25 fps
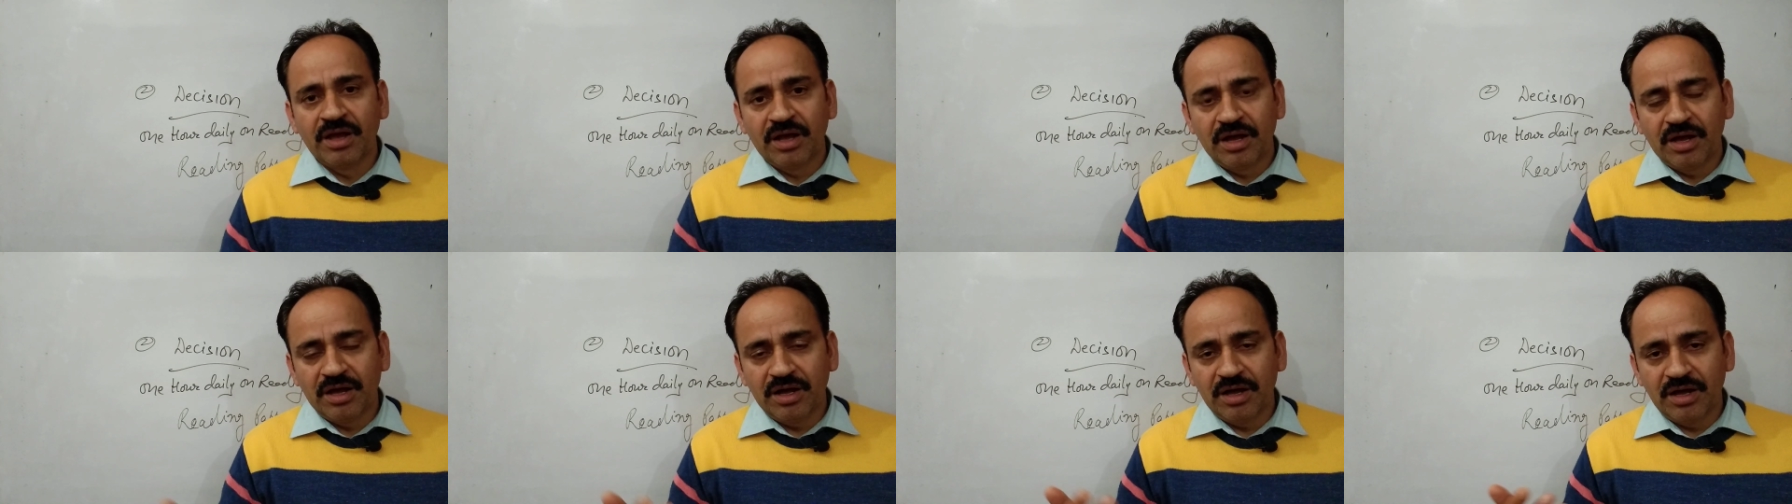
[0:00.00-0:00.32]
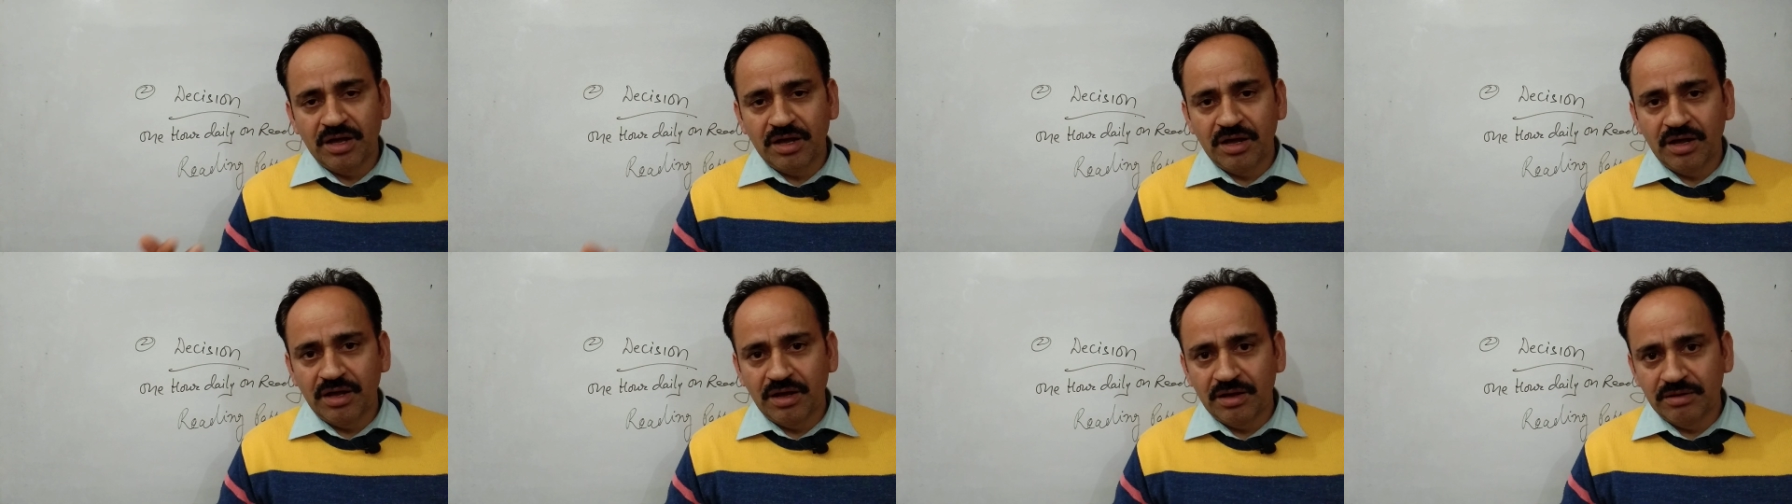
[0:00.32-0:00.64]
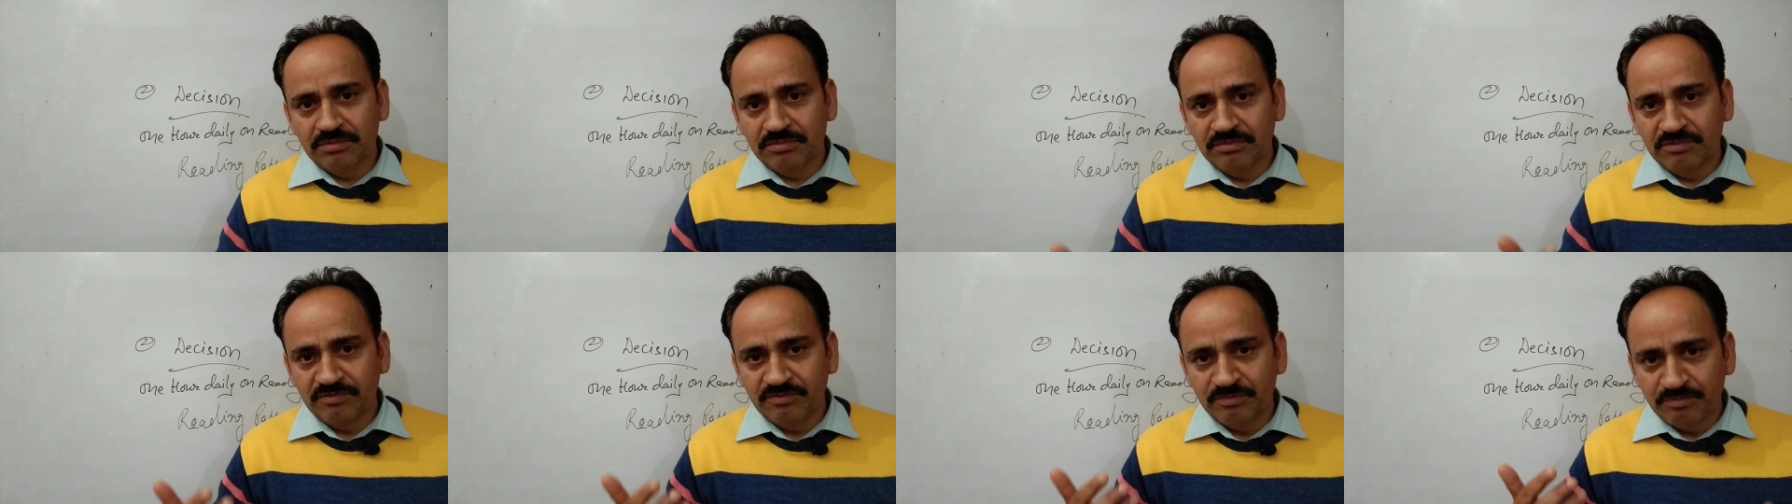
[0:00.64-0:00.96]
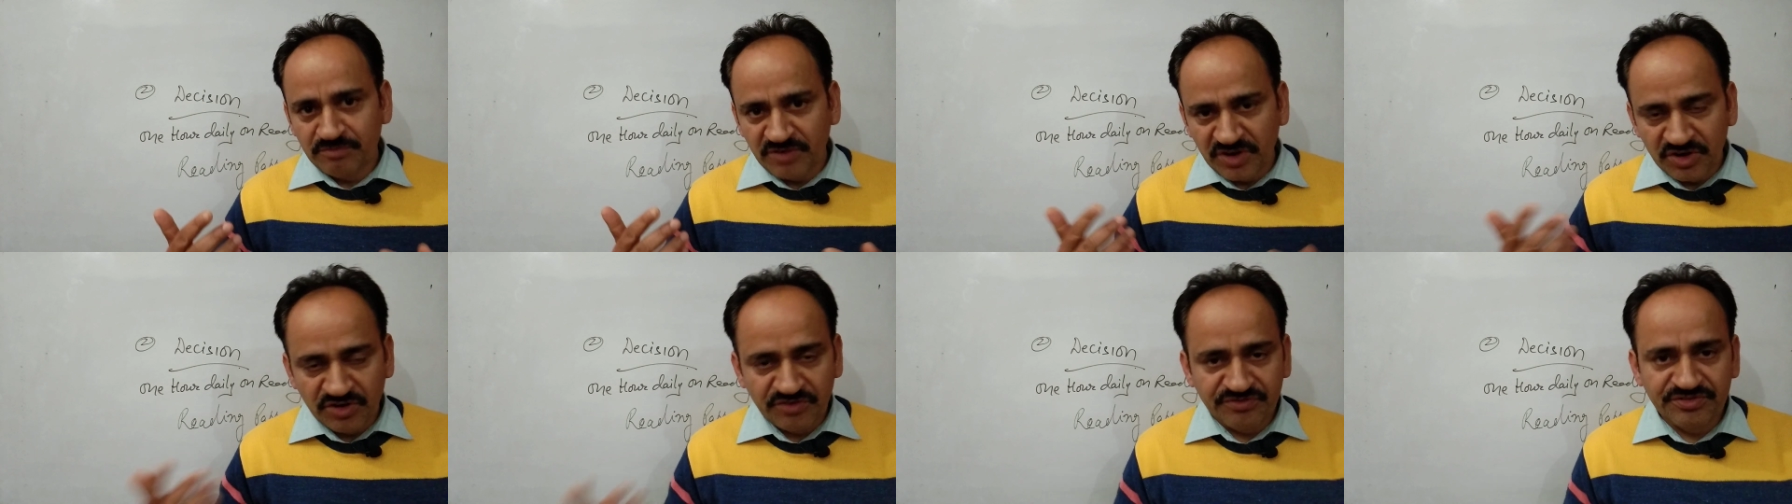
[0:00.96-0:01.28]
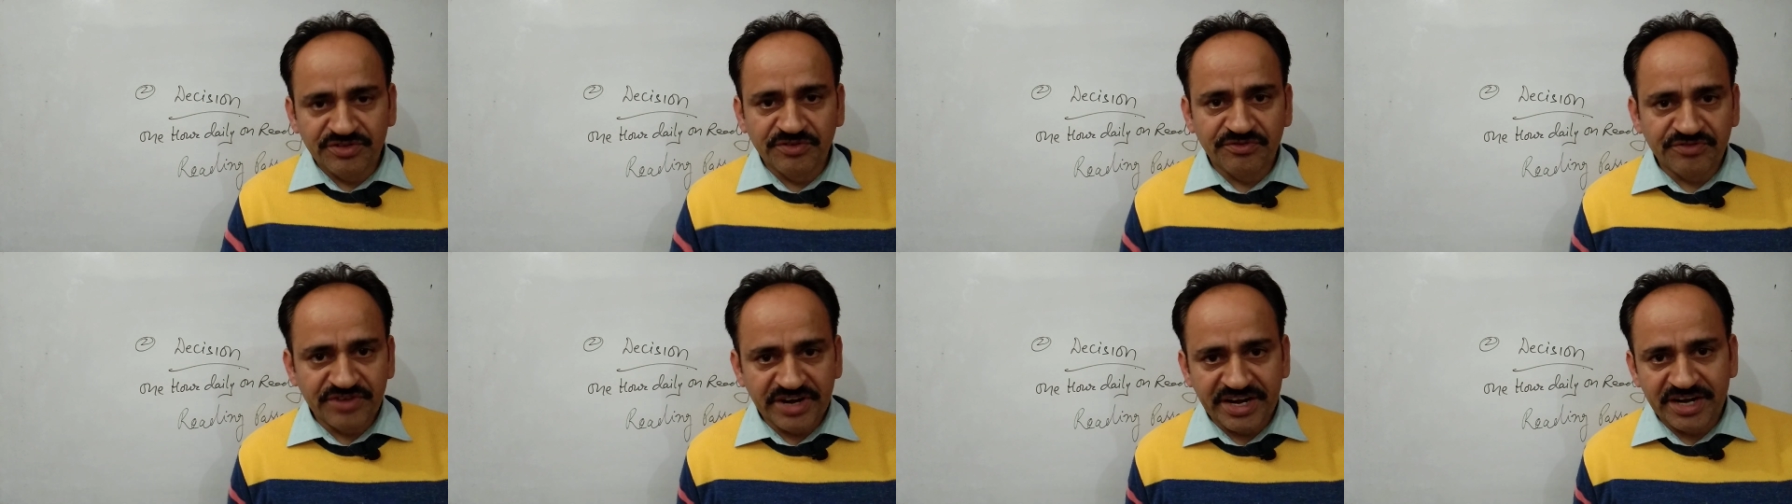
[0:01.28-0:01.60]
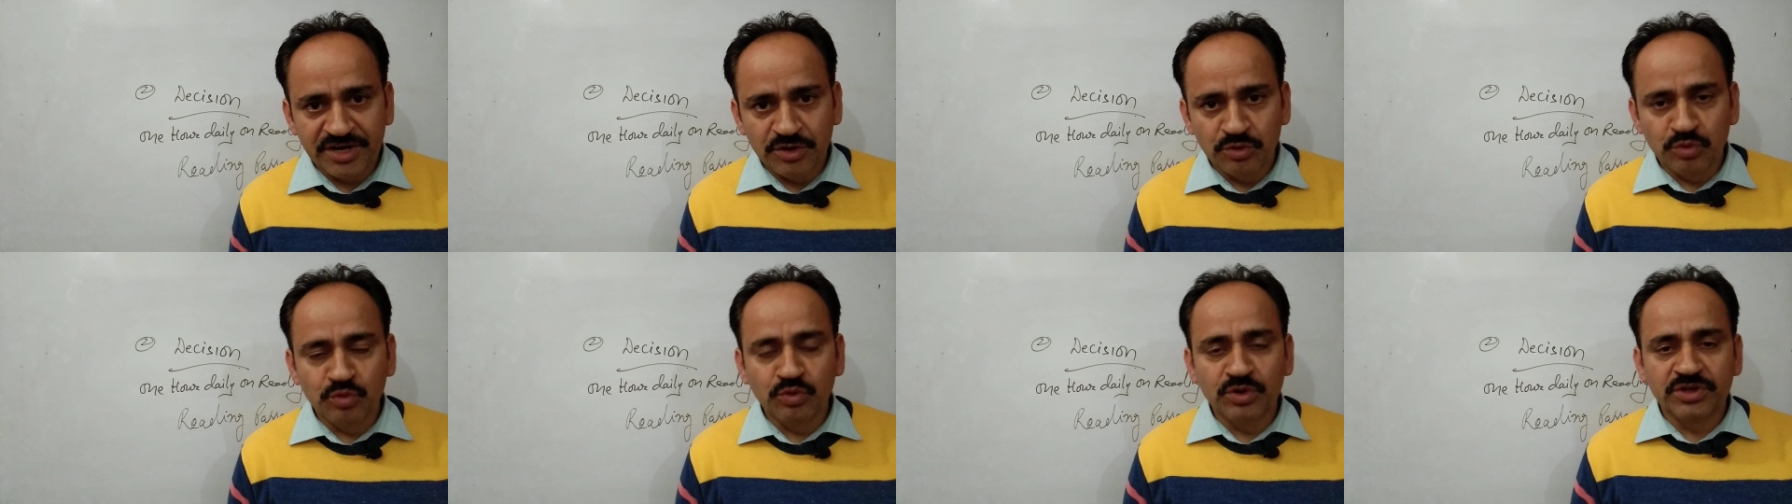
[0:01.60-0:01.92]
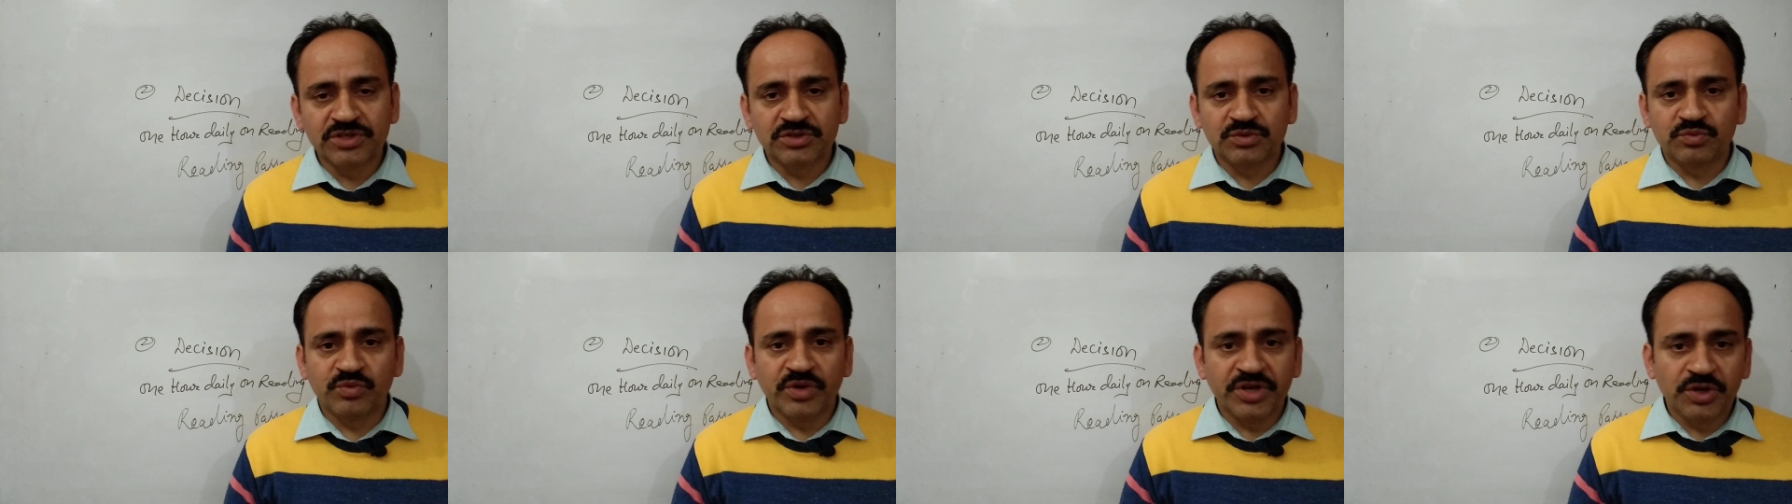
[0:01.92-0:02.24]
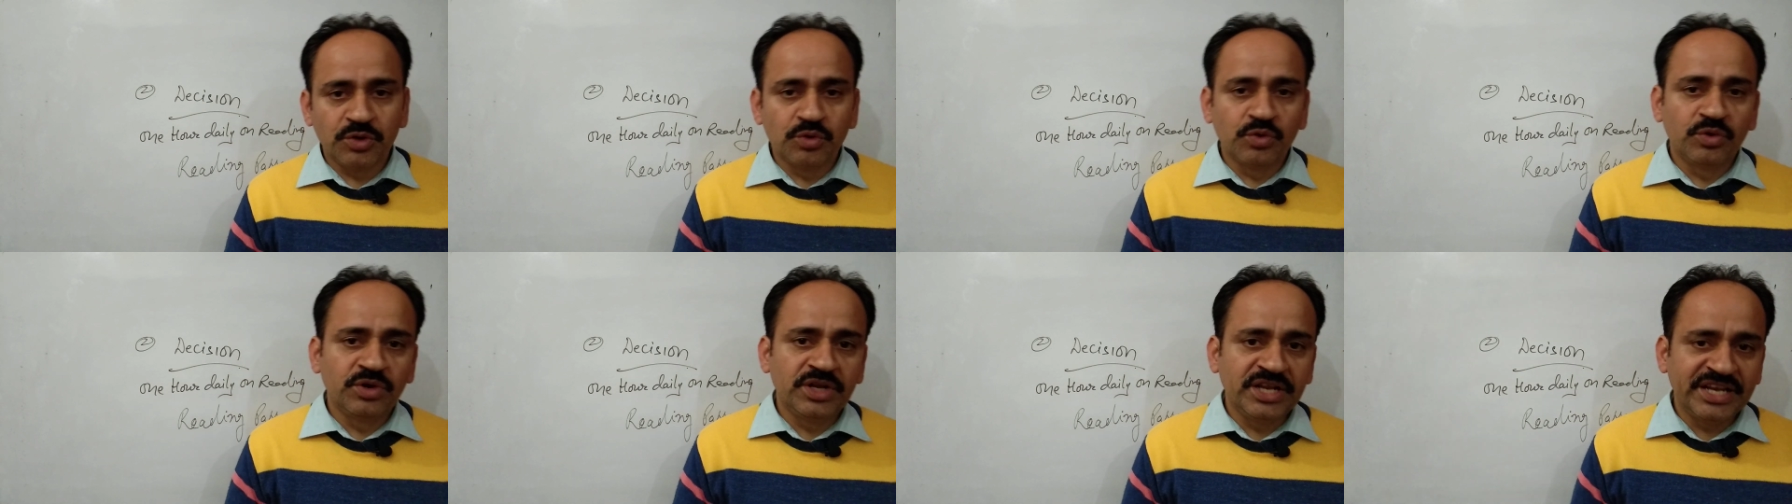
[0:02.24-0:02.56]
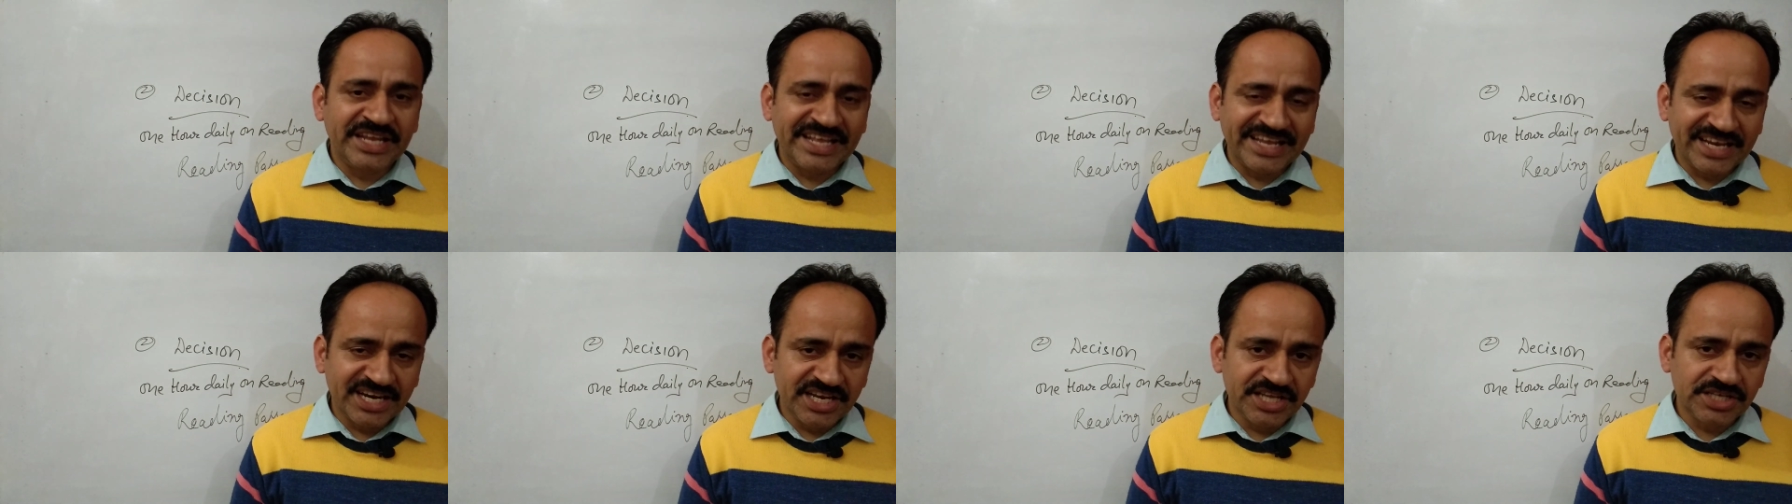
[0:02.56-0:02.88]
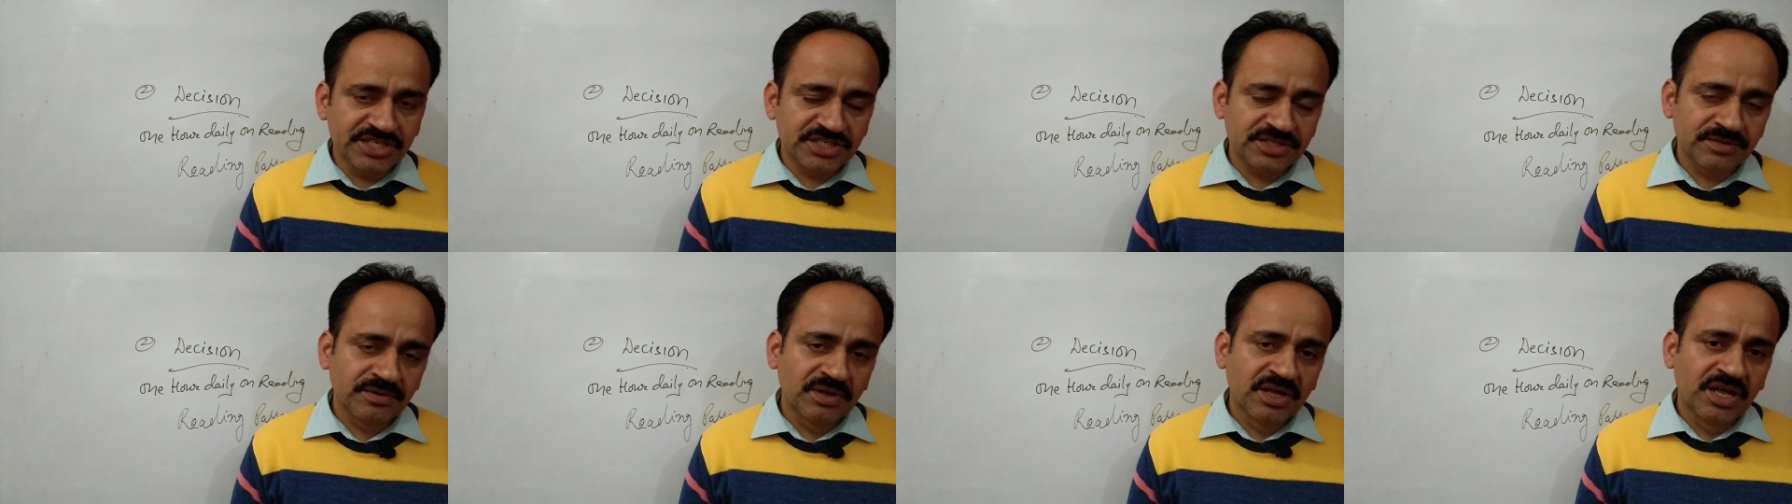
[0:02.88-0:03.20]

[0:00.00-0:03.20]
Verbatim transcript: uh, one of the friend who is very good in English